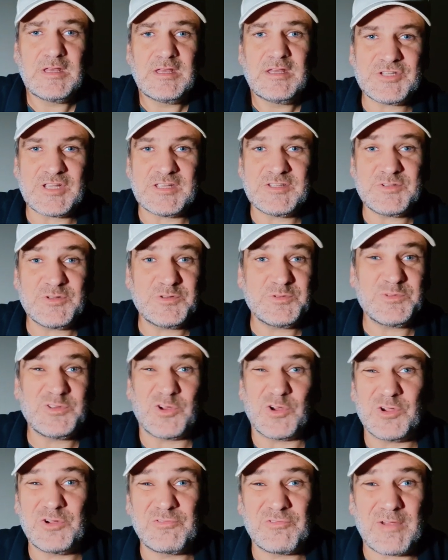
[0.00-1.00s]
Jesus got
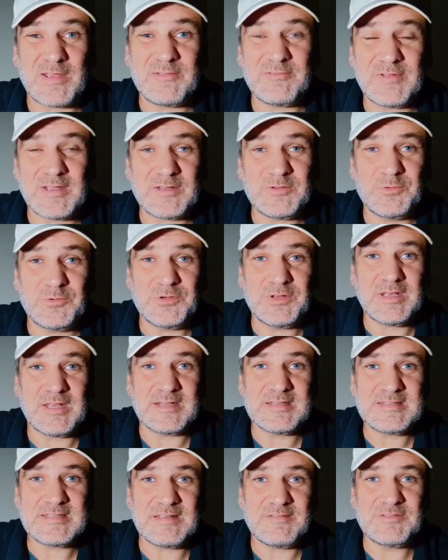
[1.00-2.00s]
a great record
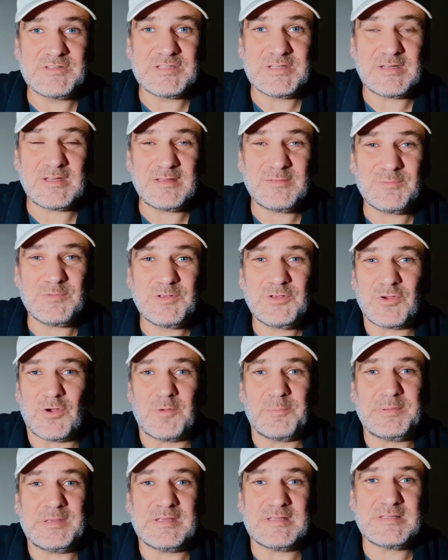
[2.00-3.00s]
against Everton. It's got
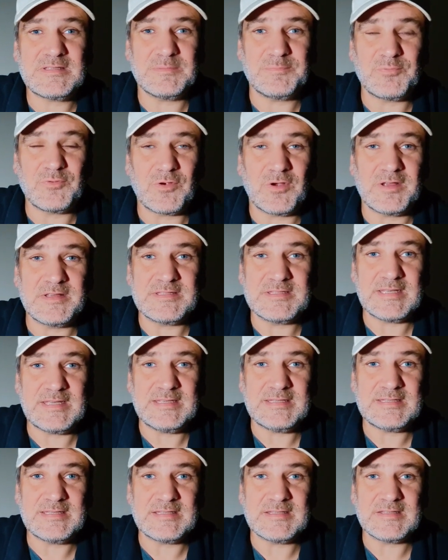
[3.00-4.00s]
to be a surprise that he
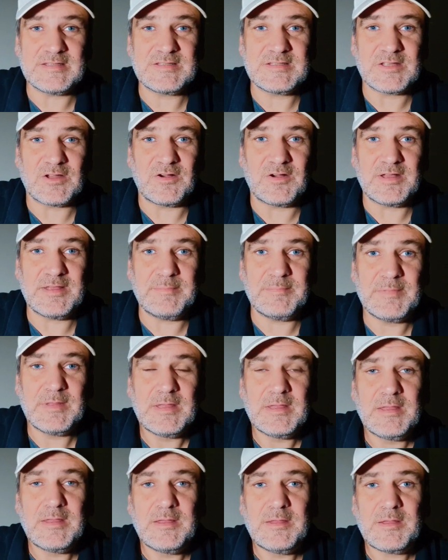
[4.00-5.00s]
didn't start him.
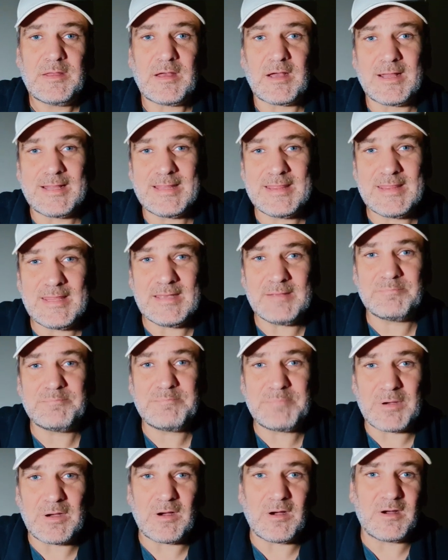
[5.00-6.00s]
I think
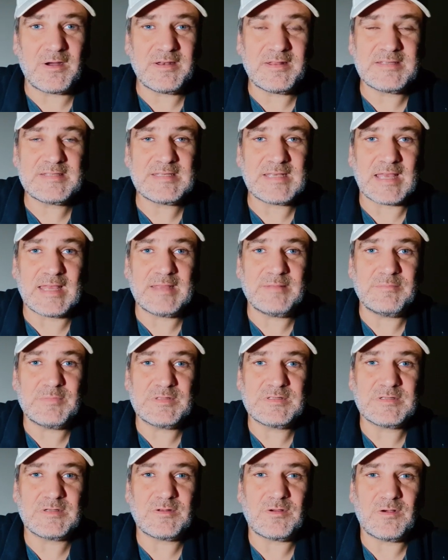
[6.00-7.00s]
part of this game is
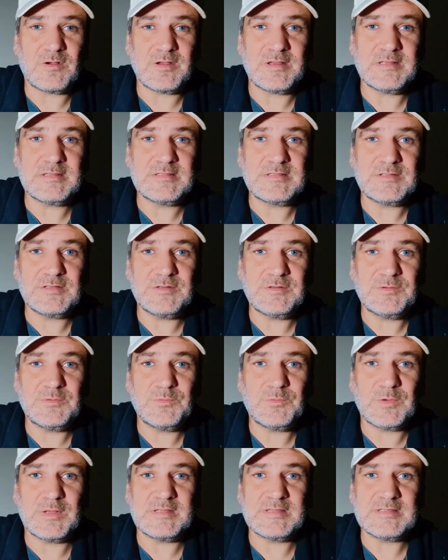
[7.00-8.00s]
an eye to
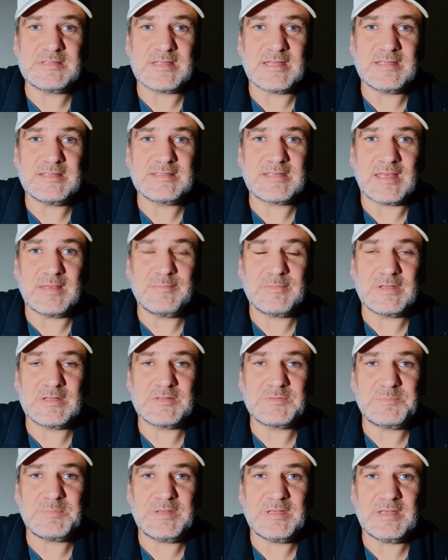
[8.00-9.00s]
Wednesday's game
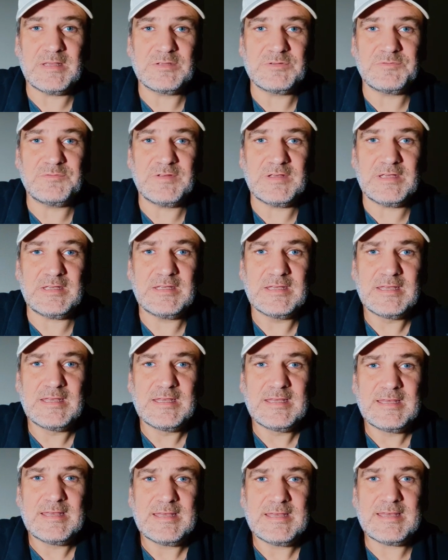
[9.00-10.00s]
against PSV.
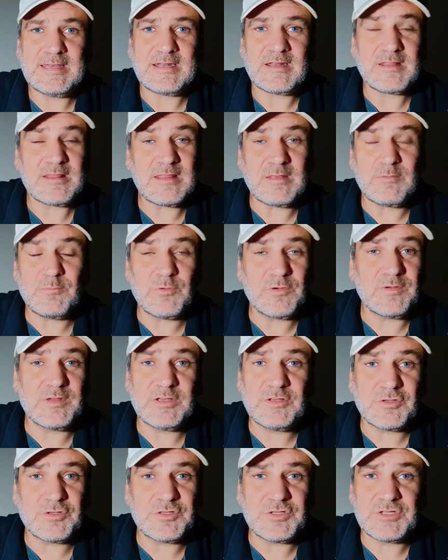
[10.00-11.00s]
And I think we're in
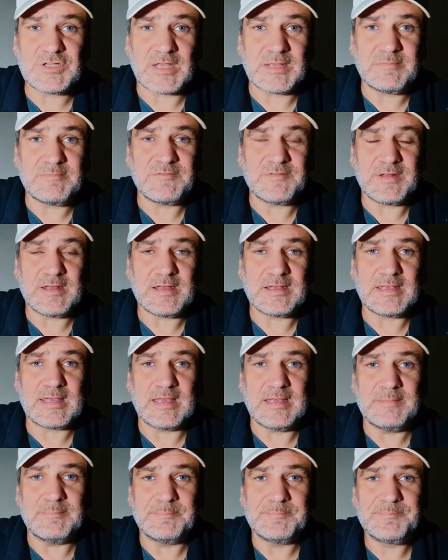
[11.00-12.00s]
good shape for that
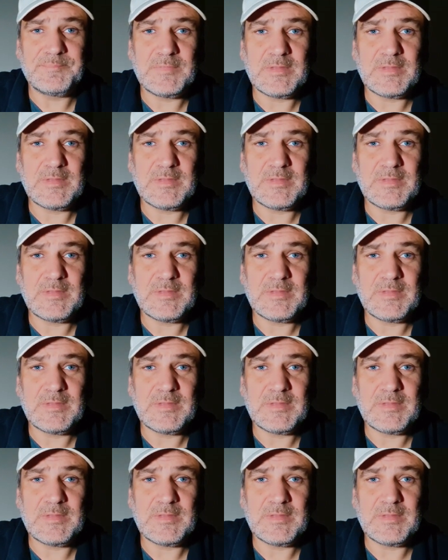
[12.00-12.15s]
game.